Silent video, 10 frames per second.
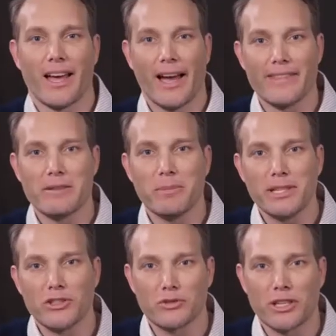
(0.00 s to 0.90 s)
And then
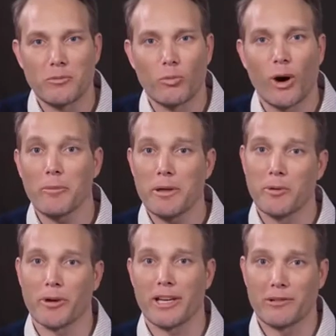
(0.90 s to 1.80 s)
midstream, while
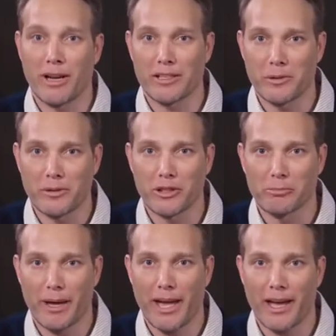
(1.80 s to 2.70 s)
people are interacting with those
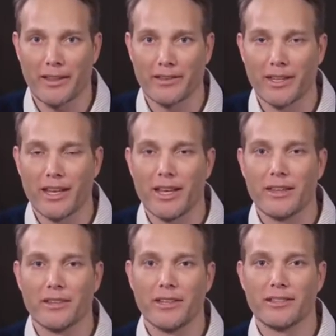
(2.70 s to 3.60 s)
paths,
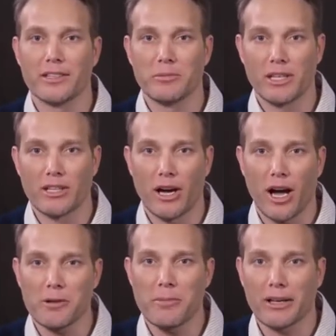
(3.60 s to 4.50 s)
the system can
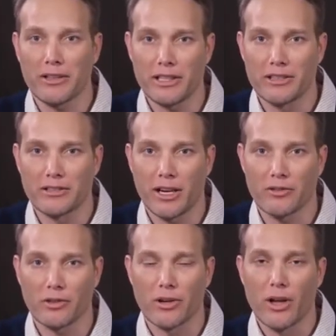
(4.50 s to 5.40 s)
automatically
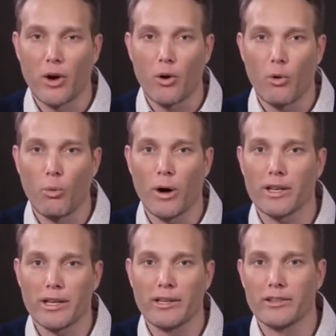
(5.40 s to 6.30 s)
discover
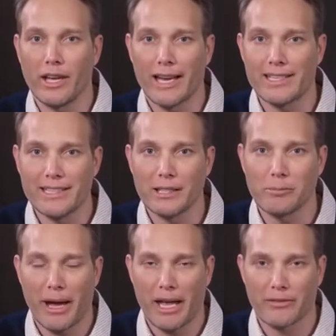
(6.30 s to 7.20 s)
what is the ideal
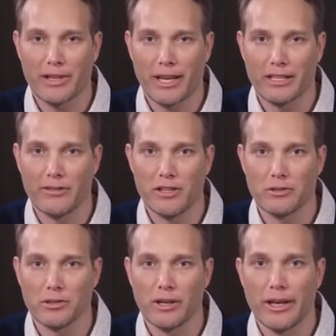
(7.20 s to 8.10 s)
path for that
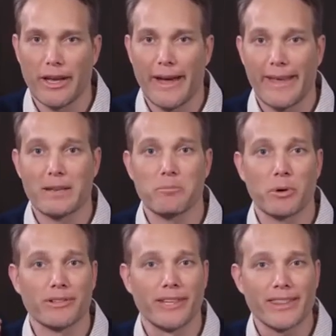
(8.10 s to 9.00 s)
individual and then
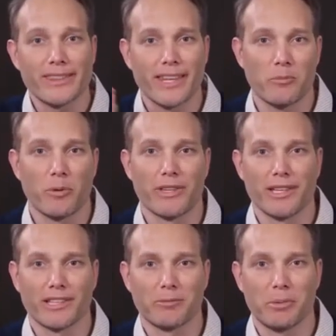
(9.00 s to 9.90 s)
present them with
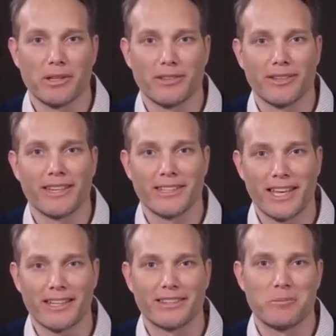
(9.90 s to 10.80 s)
an experience that
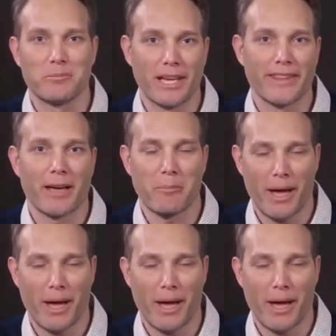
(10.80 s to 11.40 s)
takes them down that